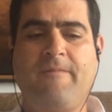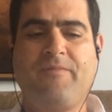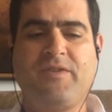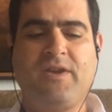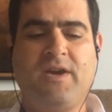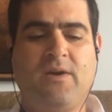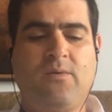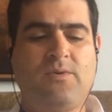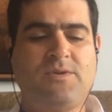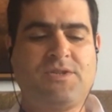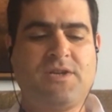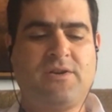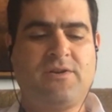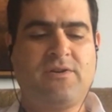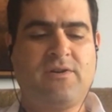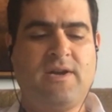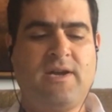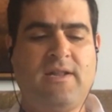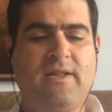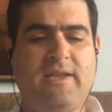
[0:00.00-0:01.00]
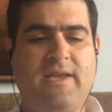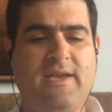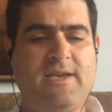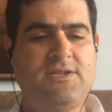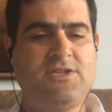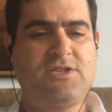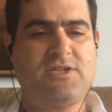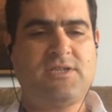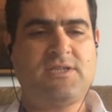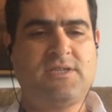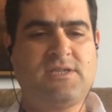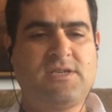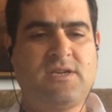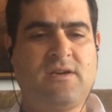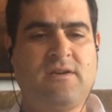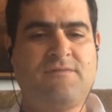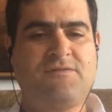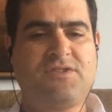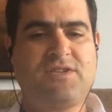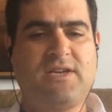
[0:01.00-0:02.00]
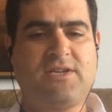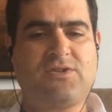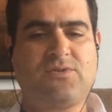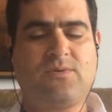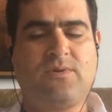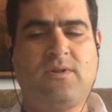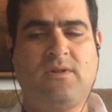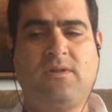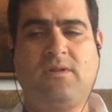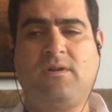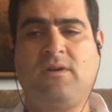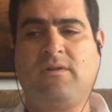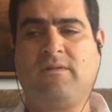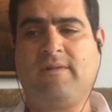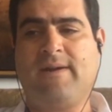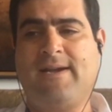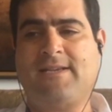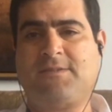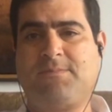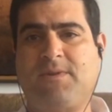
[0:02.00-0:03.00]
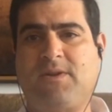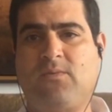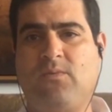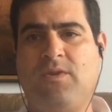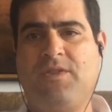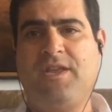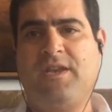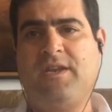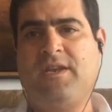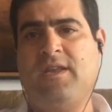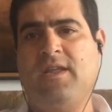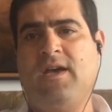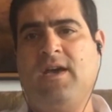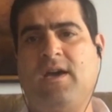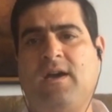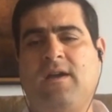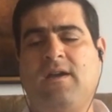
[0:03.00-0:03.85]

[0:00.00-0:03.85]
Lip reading: was under allegations of sexual harassment within the